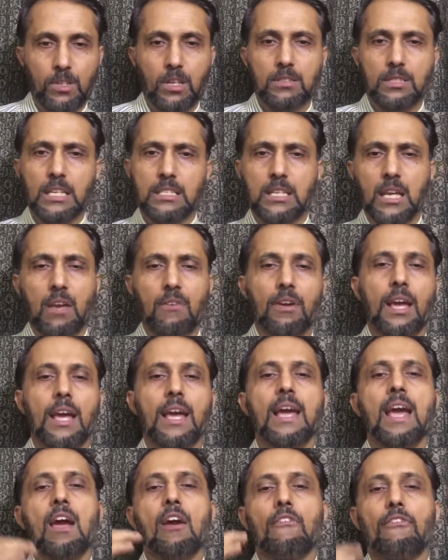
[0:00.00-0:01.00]
Such a
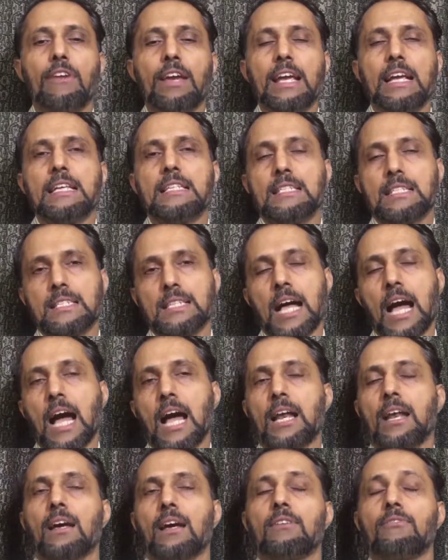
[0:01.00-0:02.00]
way, fees
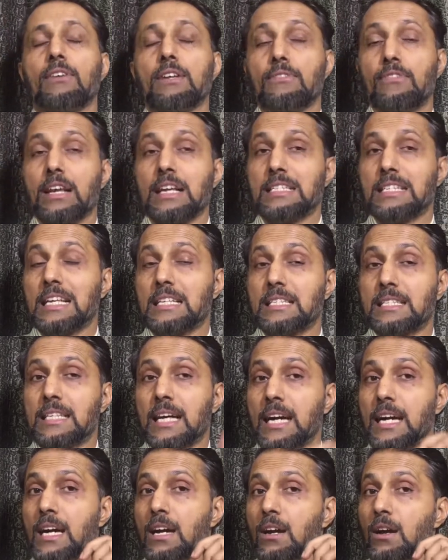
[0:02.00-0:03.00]
is
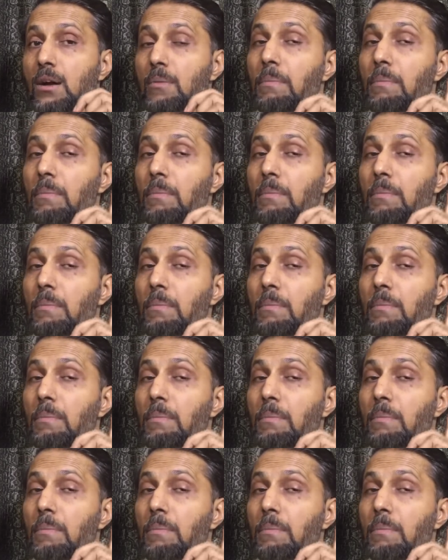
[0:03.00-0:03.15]
the